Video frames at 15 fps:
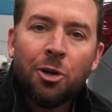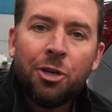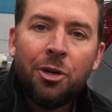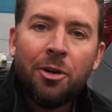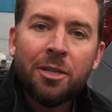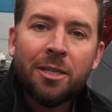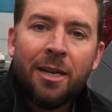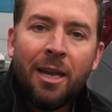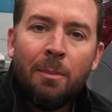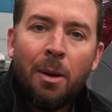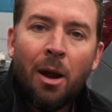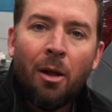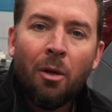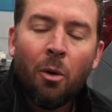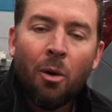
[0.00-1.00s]
shoot us an
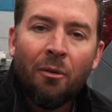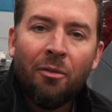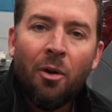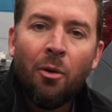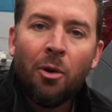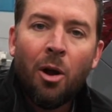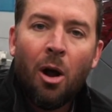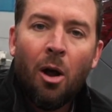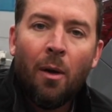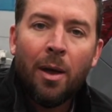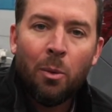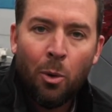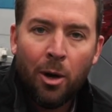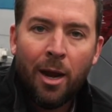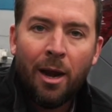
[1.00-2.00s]
email or a phone call
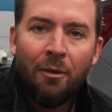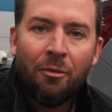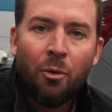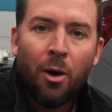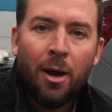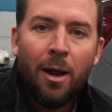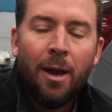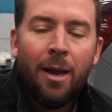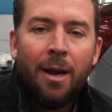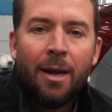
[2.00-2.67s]
and we'll get it for you,